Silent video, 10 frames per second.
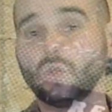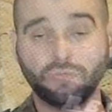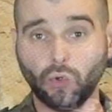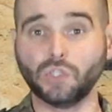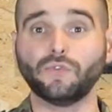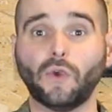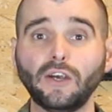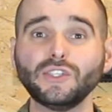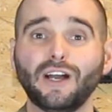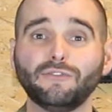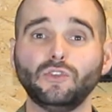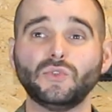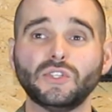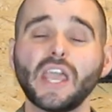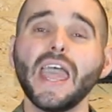of course, for airsoft
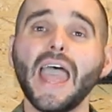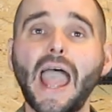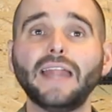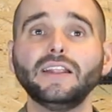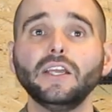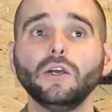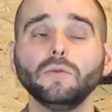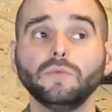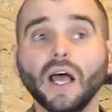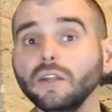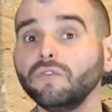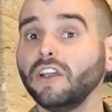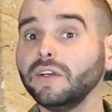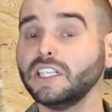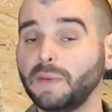uses, and they're not
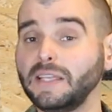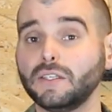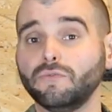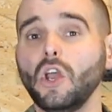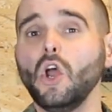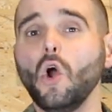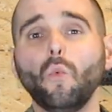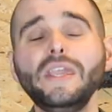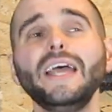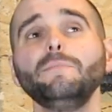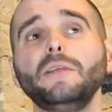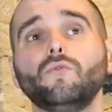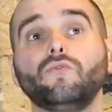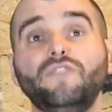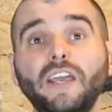very expensive. We had
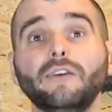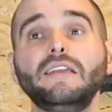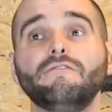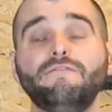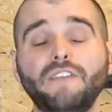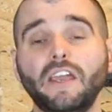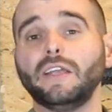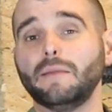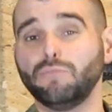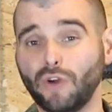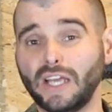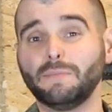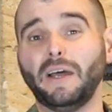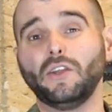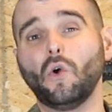been very, very impressed
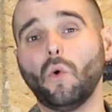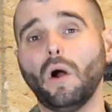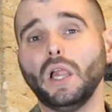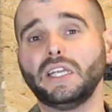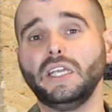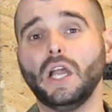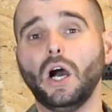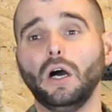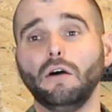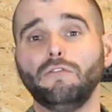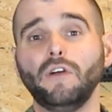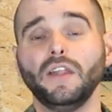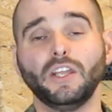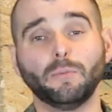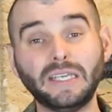by the quality of
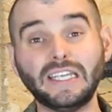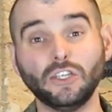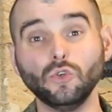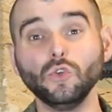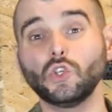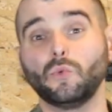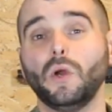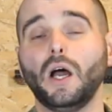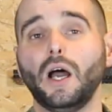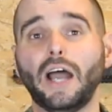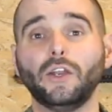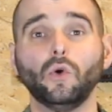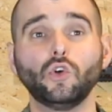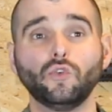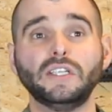their BDUs, so I know
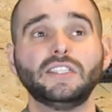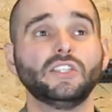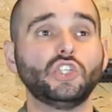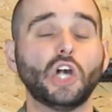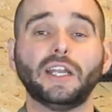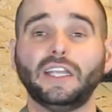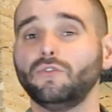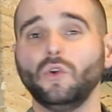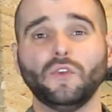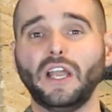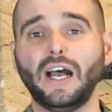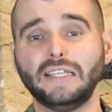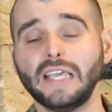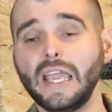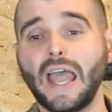Chris and Johnny and a few other
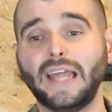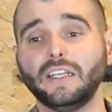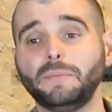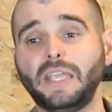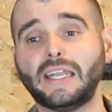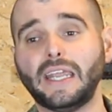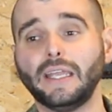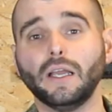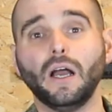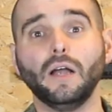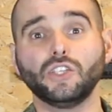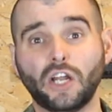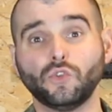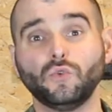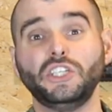guys ended up getting
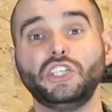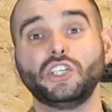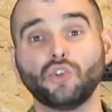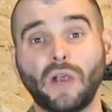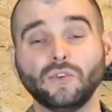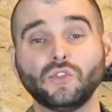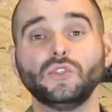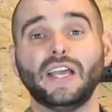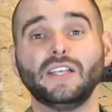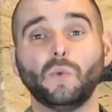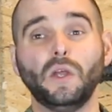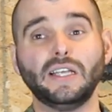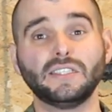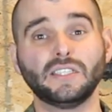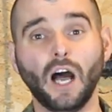Shadow Strategic trousers as well
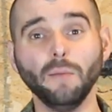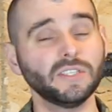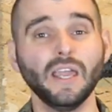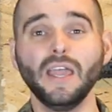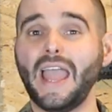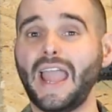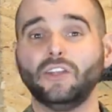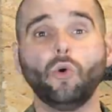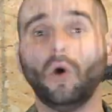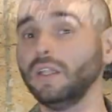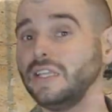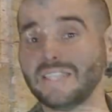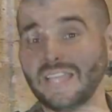as tops, and the quality is